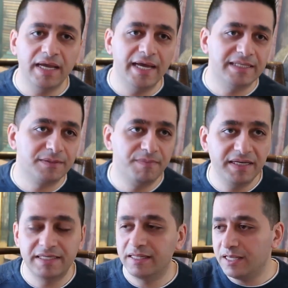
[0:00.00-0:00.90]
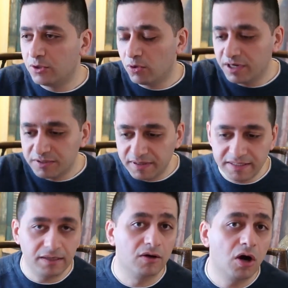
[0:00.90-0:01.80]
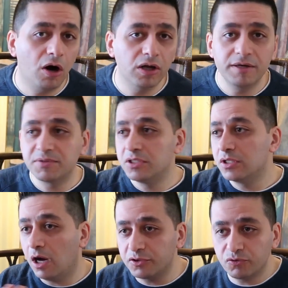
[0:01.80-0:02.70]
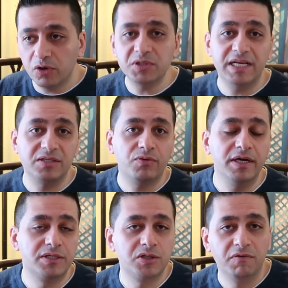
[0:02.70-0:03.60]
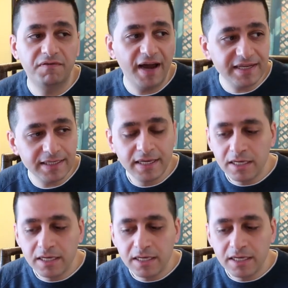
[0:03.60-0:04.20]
It's basically queries based on columns, not rows. That's why it's so fast.